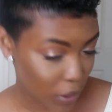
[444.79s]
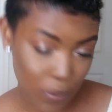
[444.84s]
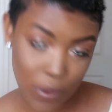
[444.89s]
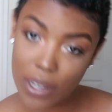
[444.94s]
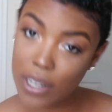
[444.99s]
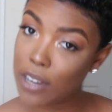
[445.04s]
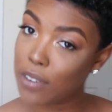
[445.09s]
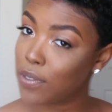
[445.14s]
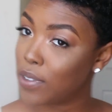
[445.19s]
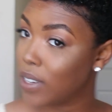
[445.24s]

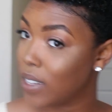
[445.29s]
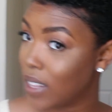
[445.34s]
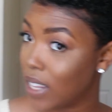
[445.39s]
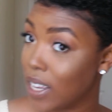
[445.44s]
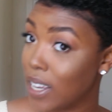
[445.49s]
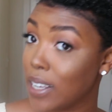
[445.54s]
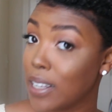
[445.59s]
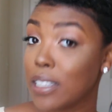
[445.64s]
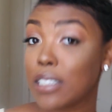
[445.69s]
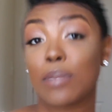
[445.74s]
doing different
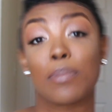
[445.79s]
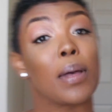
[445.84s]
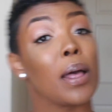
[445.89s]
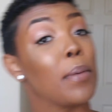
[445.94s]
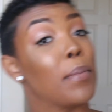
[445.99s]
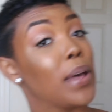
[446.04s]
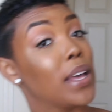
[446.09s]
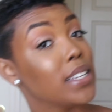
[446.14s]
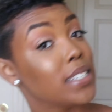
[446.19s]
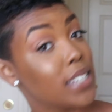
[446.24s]
things
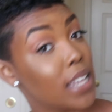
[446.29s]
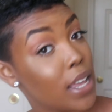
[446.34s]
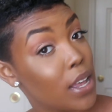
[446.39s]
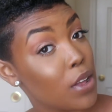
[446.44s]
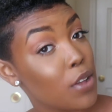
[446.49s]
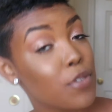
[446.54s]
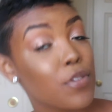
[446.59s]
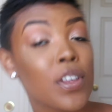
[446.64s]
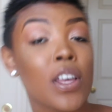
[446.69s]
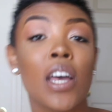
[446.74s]
by
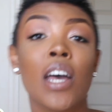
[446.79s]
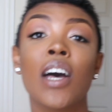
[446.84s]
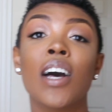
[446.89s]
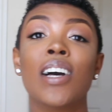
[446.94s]
myself.